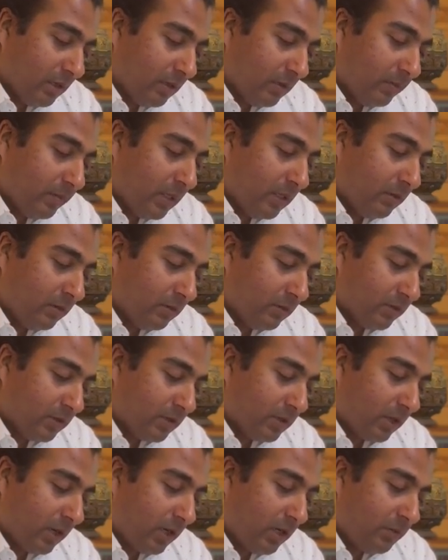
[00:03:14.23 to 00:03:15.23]
Bhikkhus,
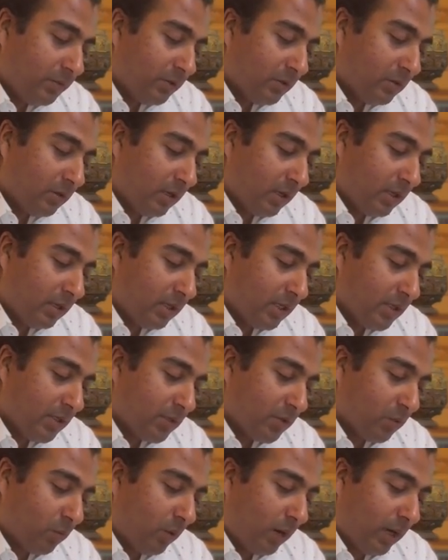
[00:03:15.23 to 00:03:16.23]
Sariputta
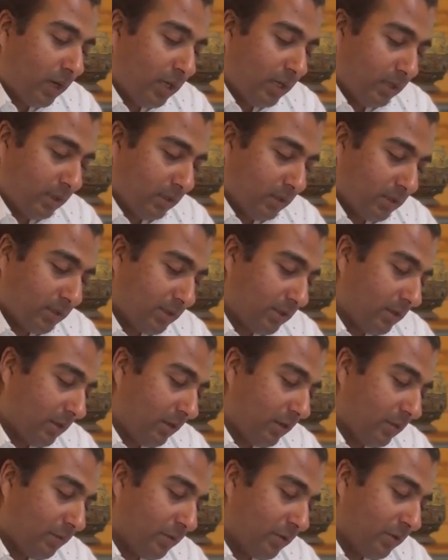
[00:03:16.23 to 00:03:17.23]
is wise,
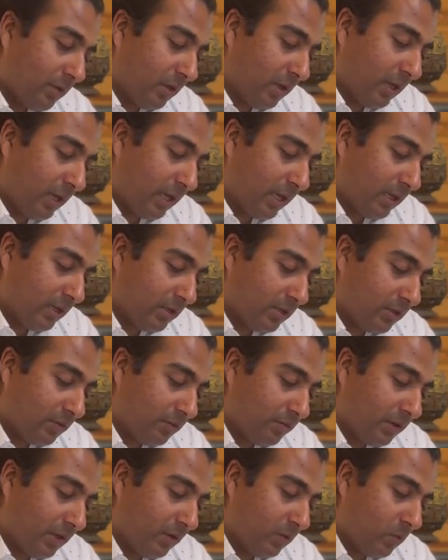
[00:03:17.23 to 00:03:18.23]
Sariputta has
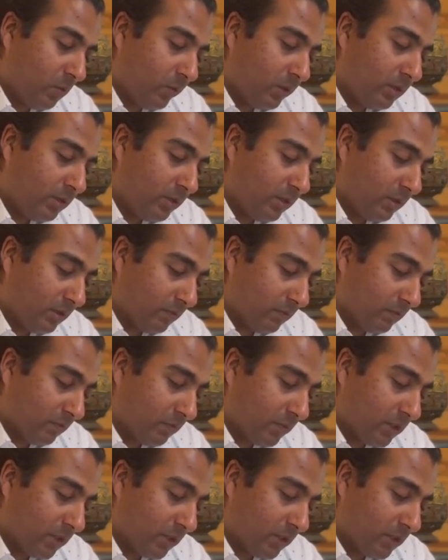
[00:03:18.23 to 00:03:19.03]
great wisdom,